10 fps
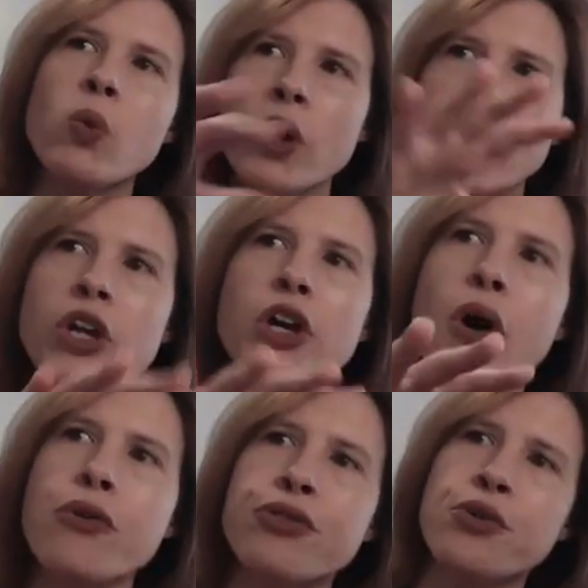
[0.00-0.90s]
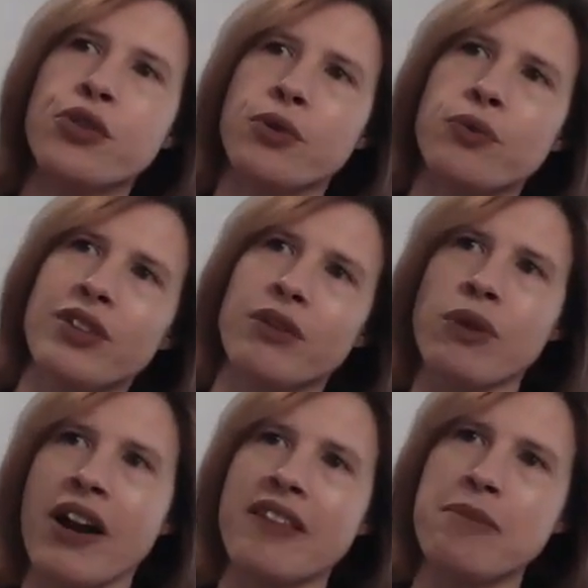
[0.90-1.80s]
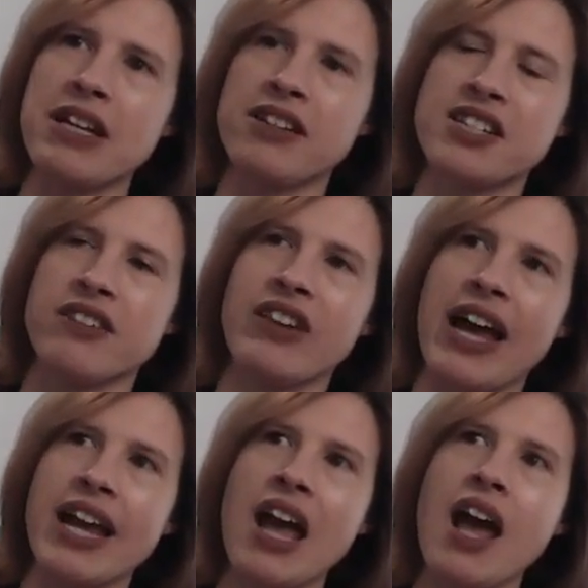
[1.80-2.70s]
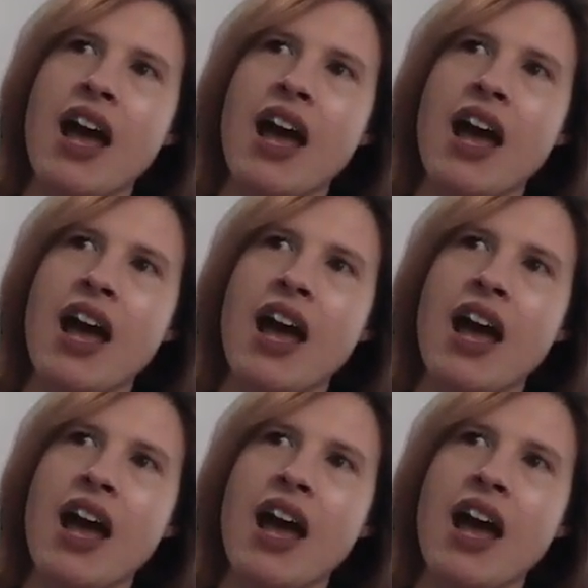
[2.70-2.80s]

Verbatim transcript: we're gonna go through the the run of the mills of like